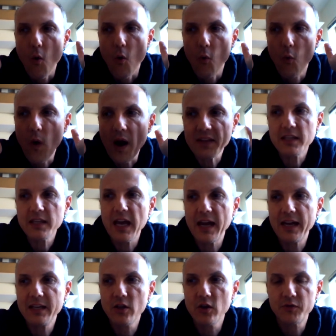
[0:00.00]
what
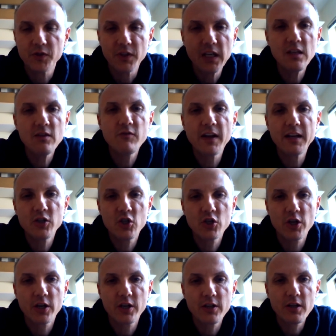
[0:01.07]
kind of
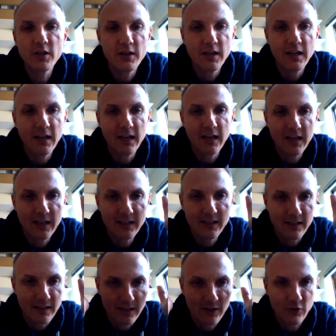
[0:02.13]
invention
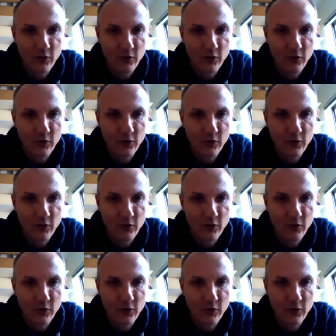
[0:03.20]
in